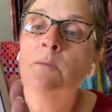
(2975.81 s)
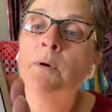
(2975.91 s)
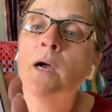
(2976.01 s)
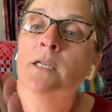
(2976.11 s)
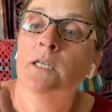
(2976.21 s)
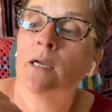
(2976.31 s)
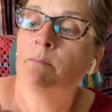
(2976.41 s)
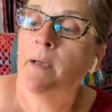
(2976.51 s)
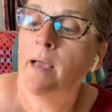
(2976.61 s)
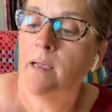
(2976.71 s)
the project
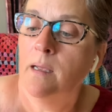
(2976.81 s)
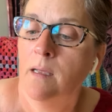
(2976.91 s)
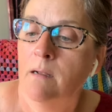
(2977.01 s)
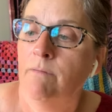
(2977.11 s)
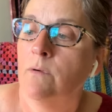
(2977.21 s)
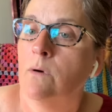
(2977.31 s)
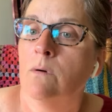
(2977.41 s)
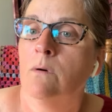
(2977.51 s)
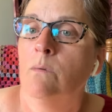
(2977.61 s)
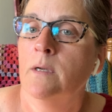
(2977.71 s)
bag. And of course,
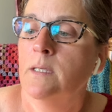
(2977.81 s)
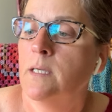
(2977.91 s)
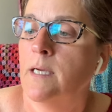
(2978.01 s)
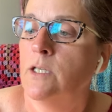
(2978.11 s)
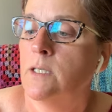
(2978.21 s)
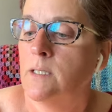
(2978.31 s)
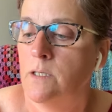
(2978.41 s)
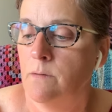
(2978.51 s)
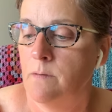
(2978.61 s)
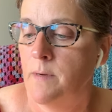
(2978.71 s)
what did I just
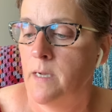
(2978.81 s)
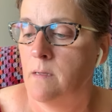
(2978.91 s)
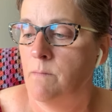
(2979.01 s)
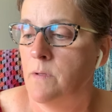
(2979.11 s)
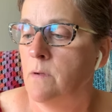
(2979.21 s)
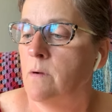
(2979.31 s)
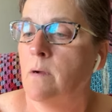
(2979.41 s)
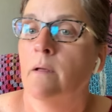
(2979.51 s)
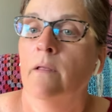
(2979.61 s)
do to my computer?